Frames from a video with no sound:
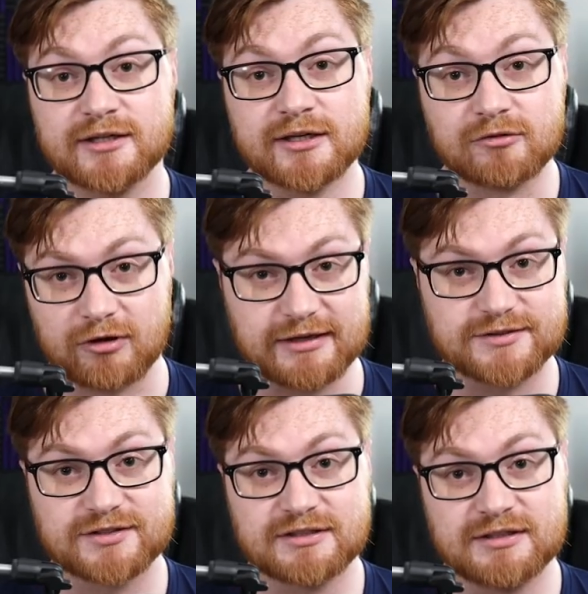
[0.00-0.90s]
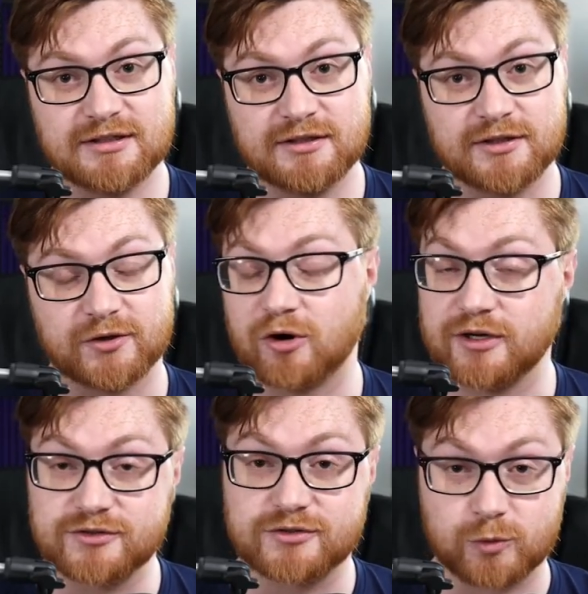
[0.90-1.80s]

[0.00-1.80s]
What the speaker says: right? You're on